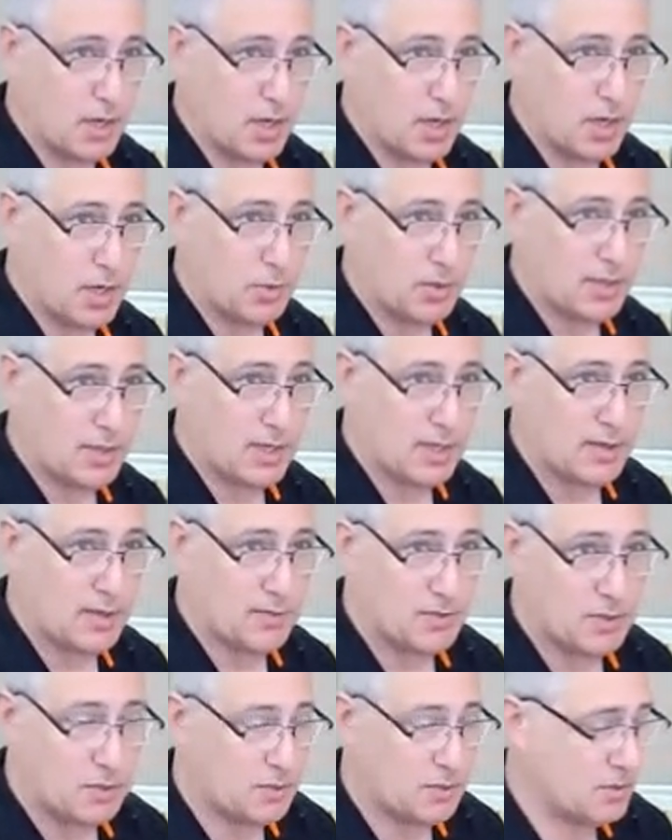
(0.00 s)
What that
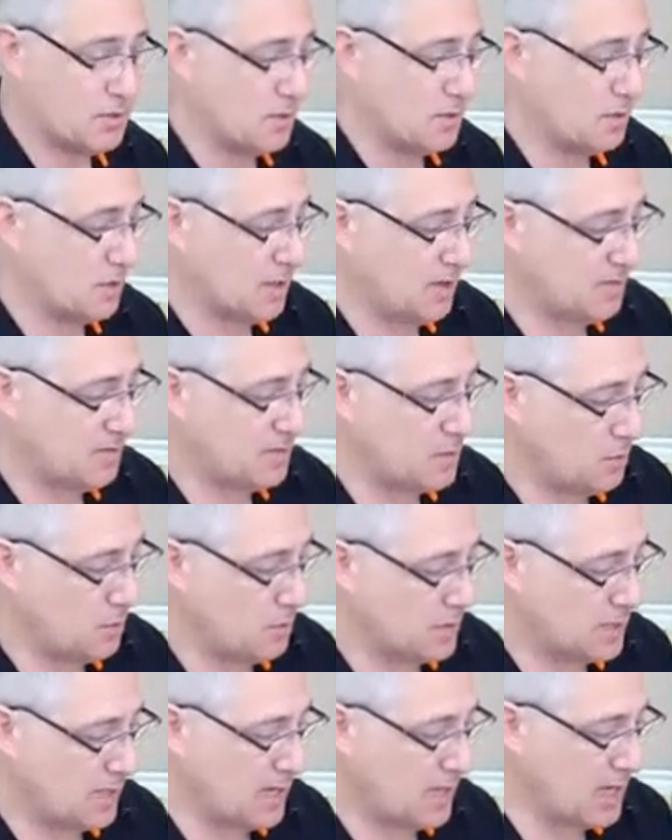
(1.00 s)
gives you
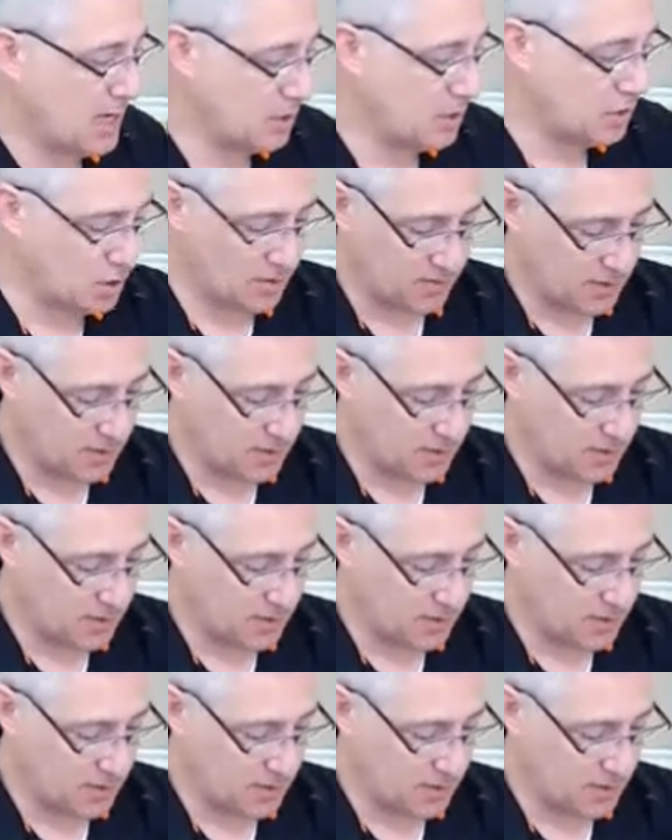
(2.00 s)
is an inch